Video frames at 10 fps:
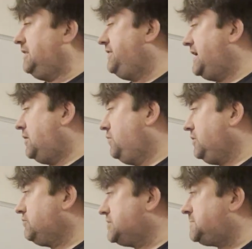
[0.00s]
that
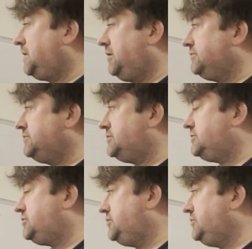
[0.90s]
will respond
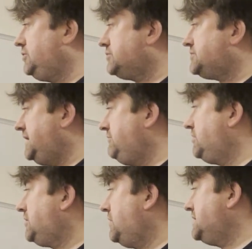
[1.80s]
to your SYN
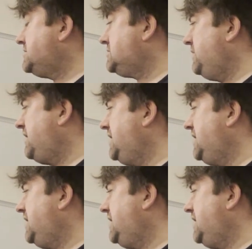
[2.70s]
request with,